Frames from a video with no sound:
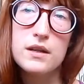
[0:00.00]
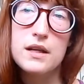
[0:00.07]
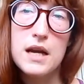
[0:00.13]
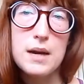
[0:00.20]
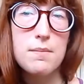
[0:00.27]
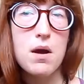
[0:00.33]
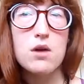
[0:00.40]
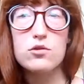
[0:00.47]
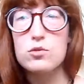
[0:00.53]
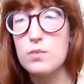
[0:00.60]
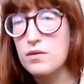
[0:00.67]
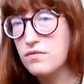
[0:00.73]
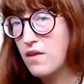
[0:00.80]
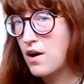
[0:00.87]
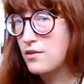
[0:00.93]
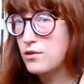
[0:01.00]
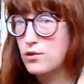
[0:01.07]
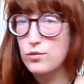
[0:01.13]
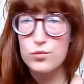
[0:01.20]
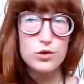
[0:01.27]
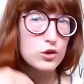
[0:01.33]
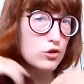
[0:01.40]
They came out to my
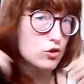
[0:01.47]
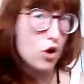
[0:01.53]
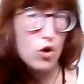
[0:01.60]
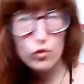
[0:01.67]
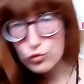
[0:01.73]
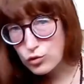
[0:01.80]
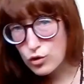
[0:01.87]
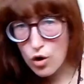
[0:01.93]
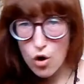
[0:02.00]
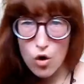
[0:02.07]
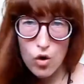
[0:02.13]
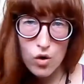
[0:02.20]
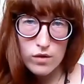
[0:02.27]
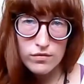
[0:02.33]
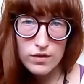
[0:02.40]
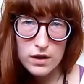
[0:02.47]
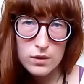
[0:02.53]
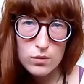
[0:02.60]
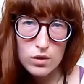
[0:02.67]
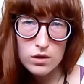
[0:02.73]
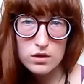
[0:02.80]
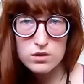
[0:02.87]
father. We don't know if
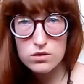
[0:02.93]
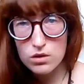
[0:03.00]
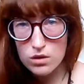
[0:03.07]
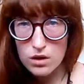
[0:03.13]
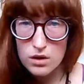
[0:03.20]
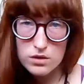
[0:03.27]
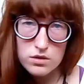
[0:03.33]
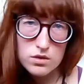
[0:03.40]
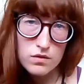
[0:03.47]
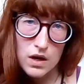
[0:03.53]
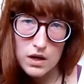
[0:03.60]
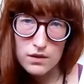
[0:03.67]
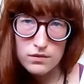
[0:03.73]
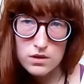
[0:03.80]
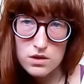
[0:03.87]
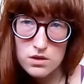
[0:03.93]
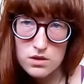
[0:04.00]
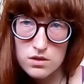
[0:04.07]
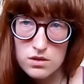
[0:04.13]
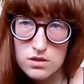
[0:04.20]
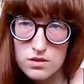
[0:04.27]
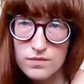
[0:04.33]
anyone is gonna survive
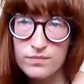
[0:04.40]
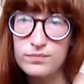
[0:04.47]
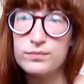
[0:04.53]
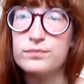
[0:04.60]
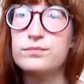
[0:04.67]
this.